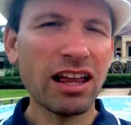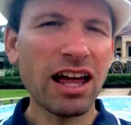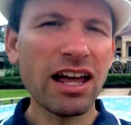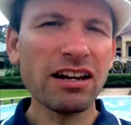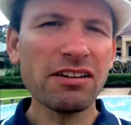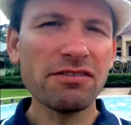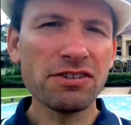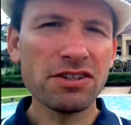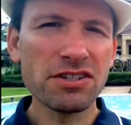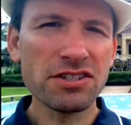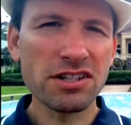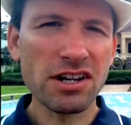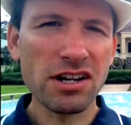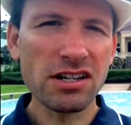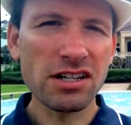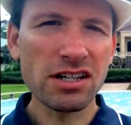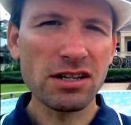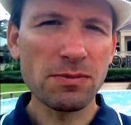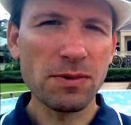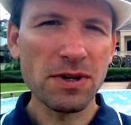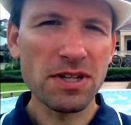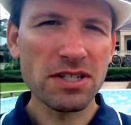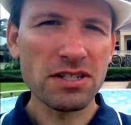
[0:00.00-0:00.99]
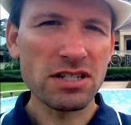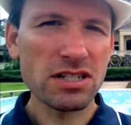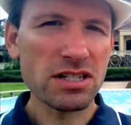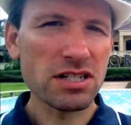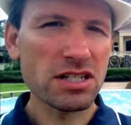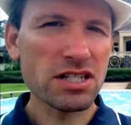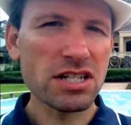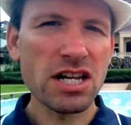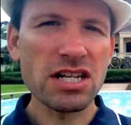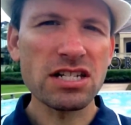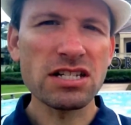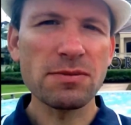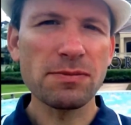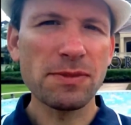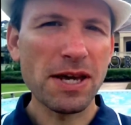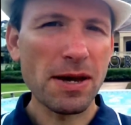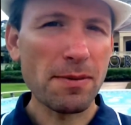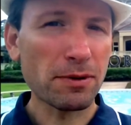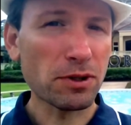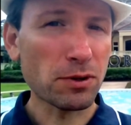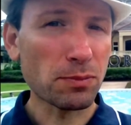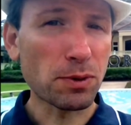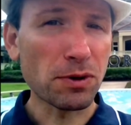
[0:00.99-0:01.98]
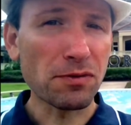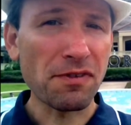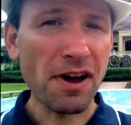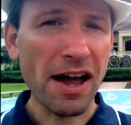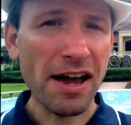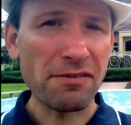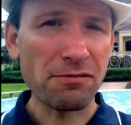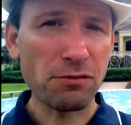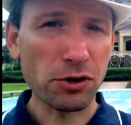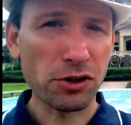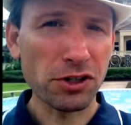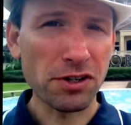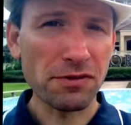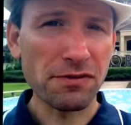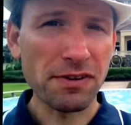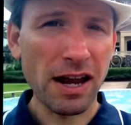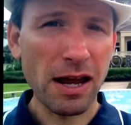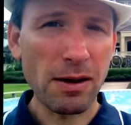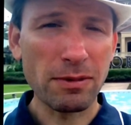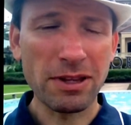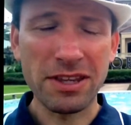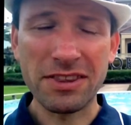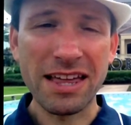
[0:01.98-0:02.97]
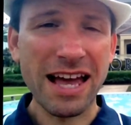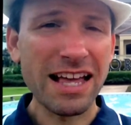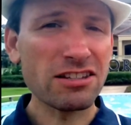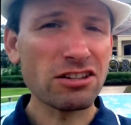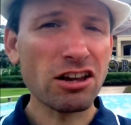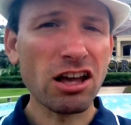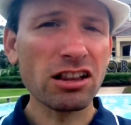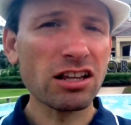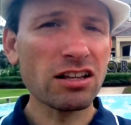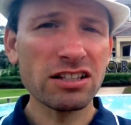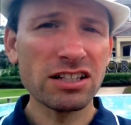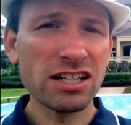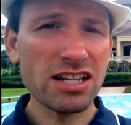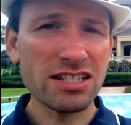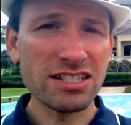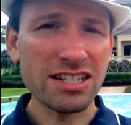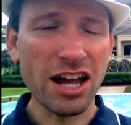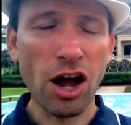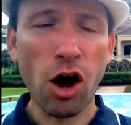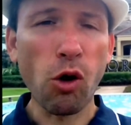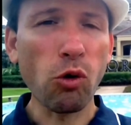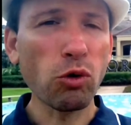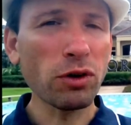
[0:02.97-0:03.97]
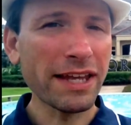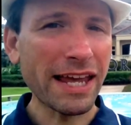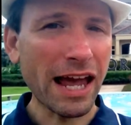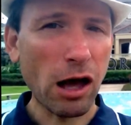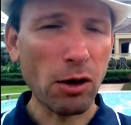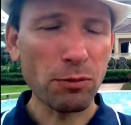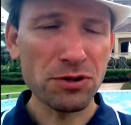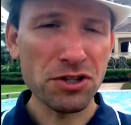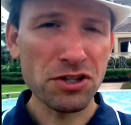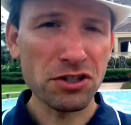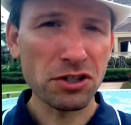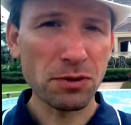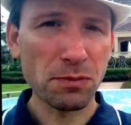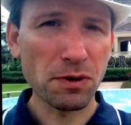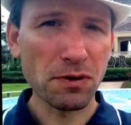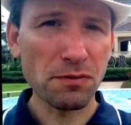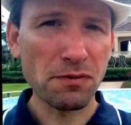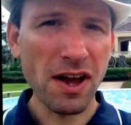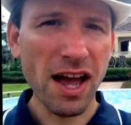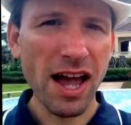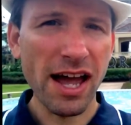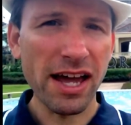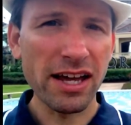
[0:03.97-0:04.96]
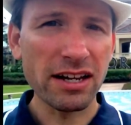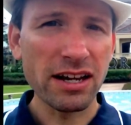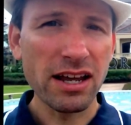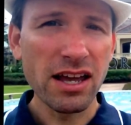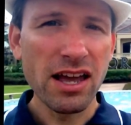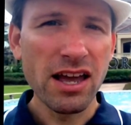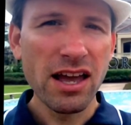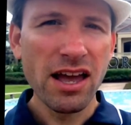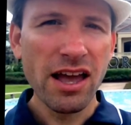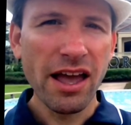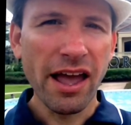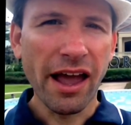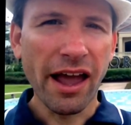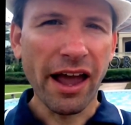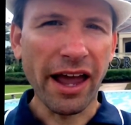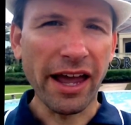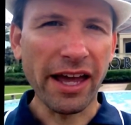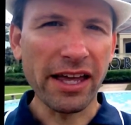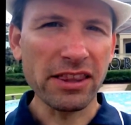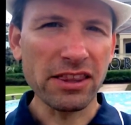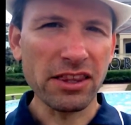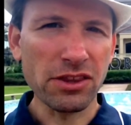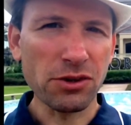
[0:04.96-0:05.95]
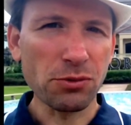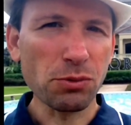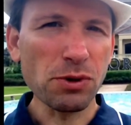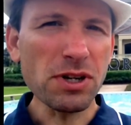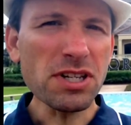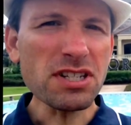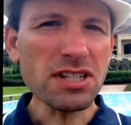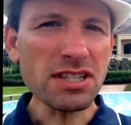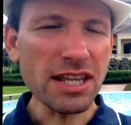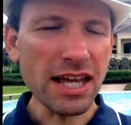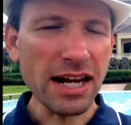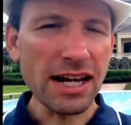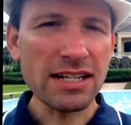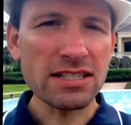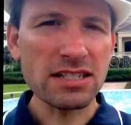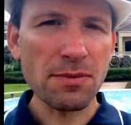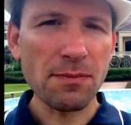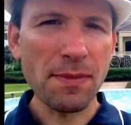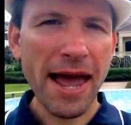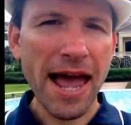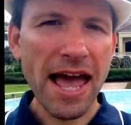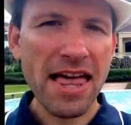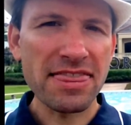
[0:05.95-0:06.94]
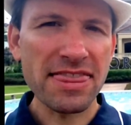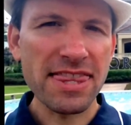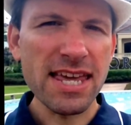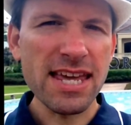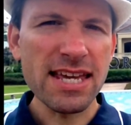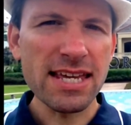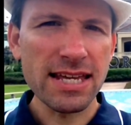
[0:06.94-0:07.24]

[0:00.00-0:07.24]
lot of you started a business just to be able to provide for your family and that's all it does. It only helps you to provide and the reason that it's a bad thing